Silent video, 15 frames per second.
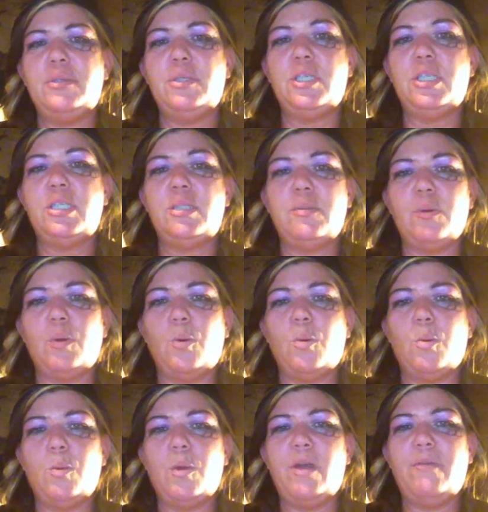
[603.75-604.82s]
Just,
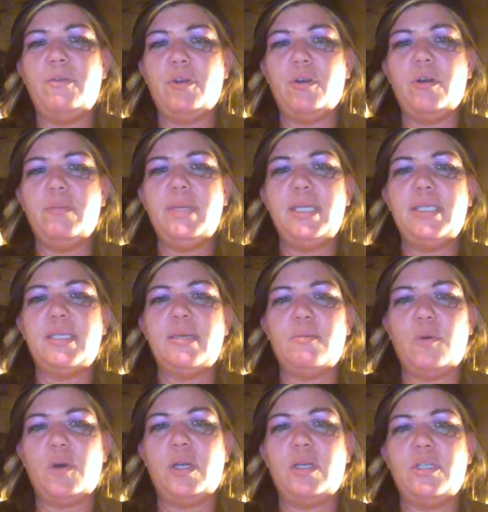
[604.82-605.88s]
if you're going to meet
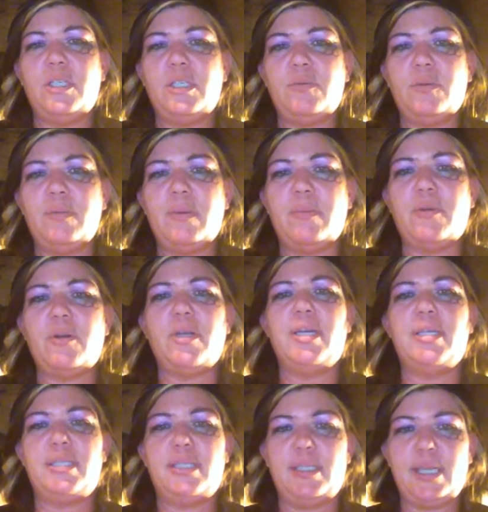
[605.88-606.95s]
someone, just remember,
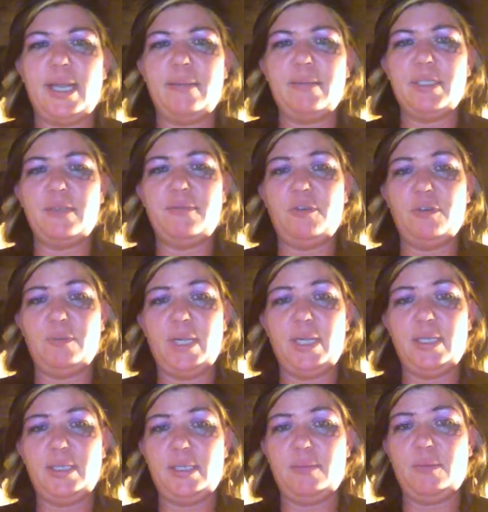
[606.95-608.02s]
it's the same as if you're
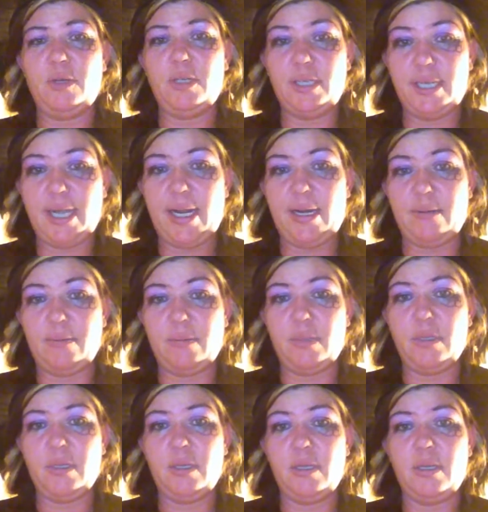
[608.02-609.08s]
meeting someone to date them.
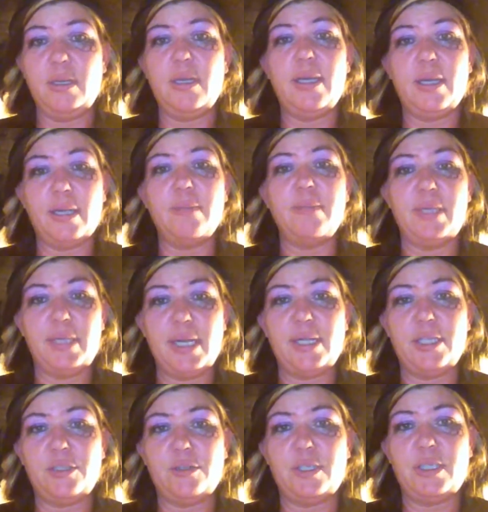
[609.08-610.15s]
It can be
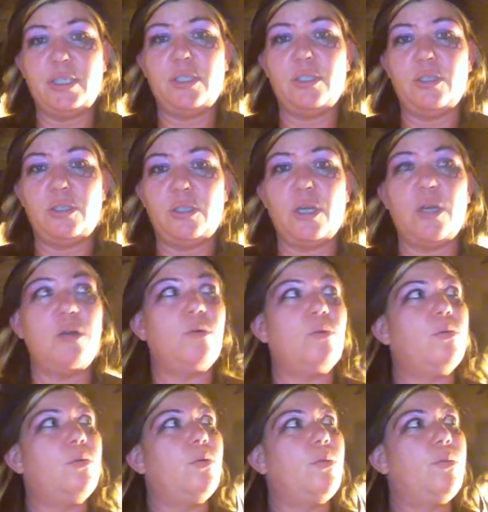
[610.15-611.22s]
dangerous. So
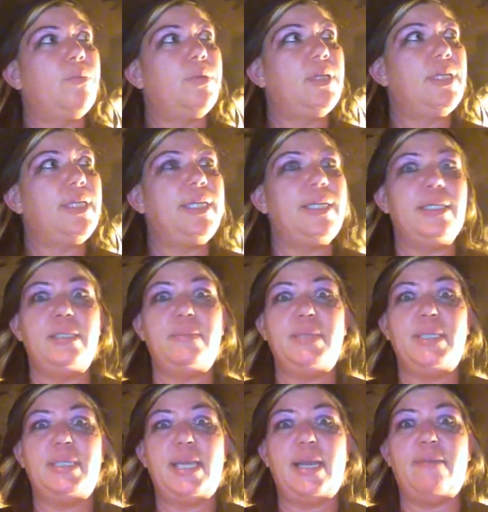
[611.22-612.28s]
please be
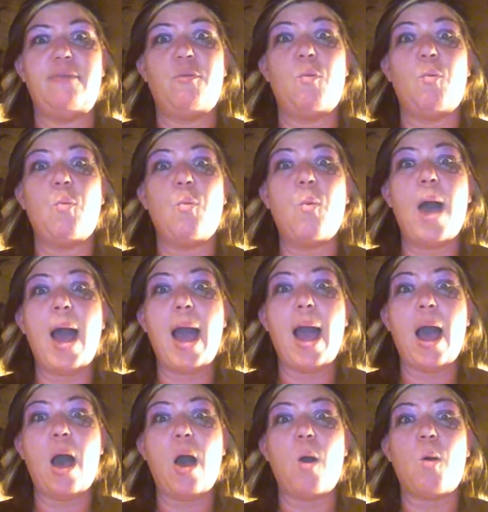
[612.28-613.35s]
safe.
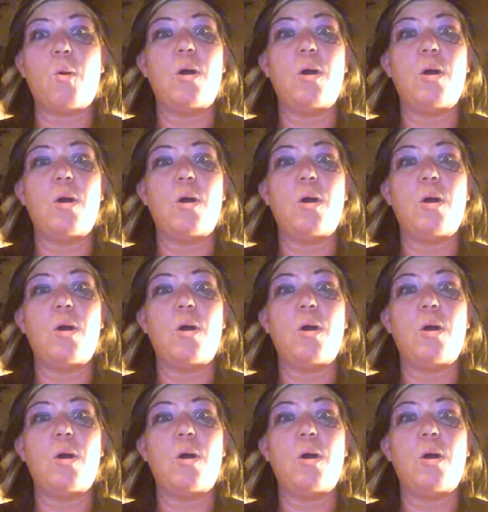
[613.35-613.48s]
Wow.